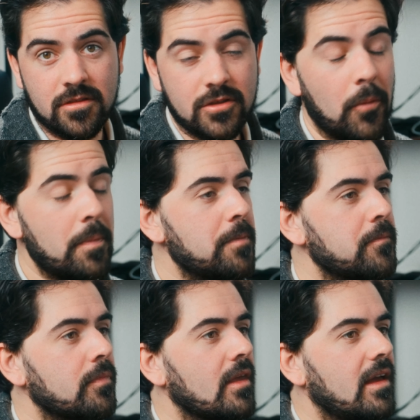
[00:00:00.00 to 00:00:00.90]
So
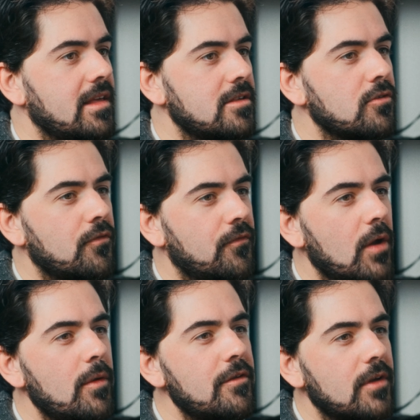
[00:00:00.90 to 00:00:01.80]
this is a
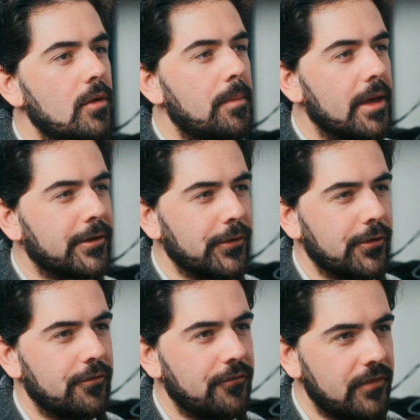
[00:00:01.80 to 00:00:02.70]
very, very
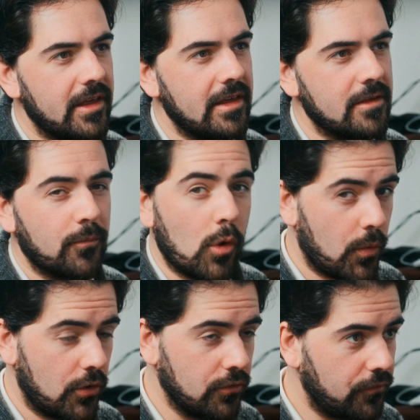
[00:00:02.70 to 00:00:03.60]
peculiar thing
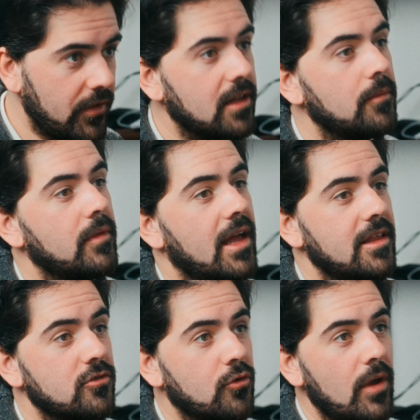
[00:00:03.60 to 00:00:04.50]
proper to film, and
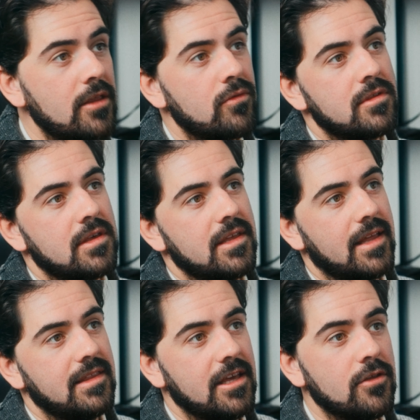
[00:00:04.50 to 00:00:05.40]
it's great to see
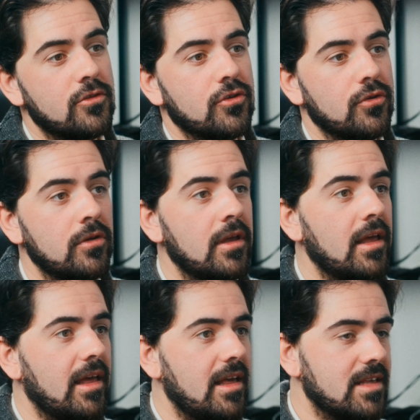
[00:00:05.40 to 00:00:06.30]
that Dehancer
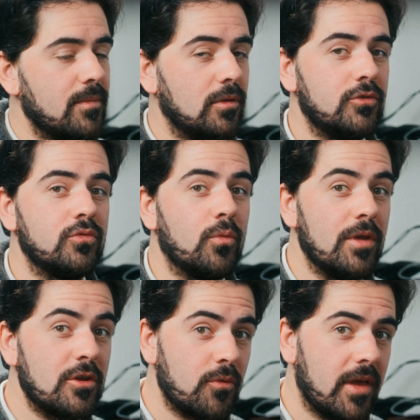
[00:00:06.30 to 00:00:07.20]
is able to
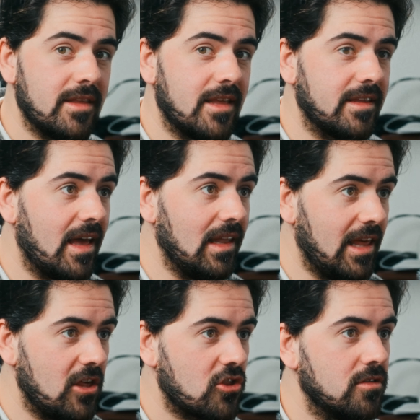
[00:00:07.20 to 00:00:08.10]
recreate that
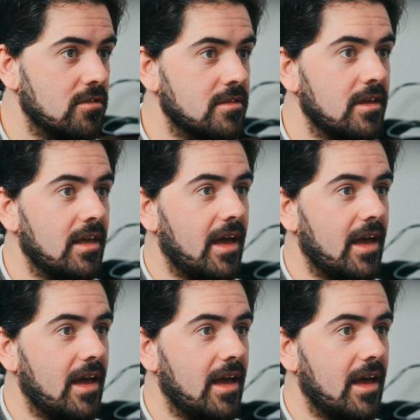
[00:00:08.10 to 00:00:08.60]
halations,